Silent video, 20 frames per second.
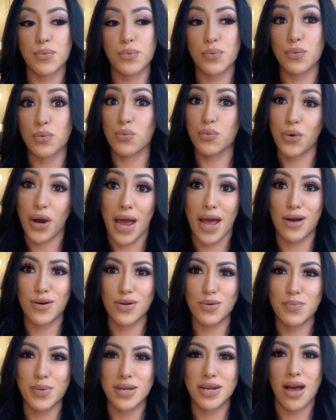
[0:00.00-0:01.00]

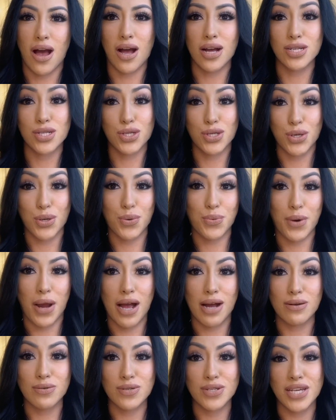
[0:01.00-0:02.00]
round, but not too
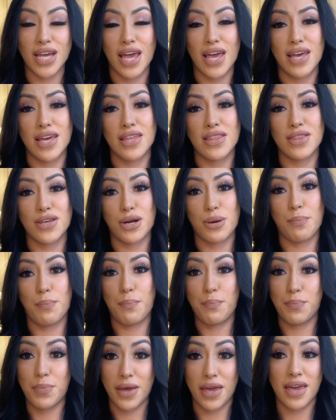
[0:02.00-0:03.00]
round, and they're
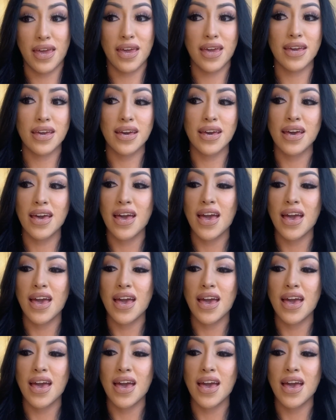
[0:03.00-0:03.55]
big.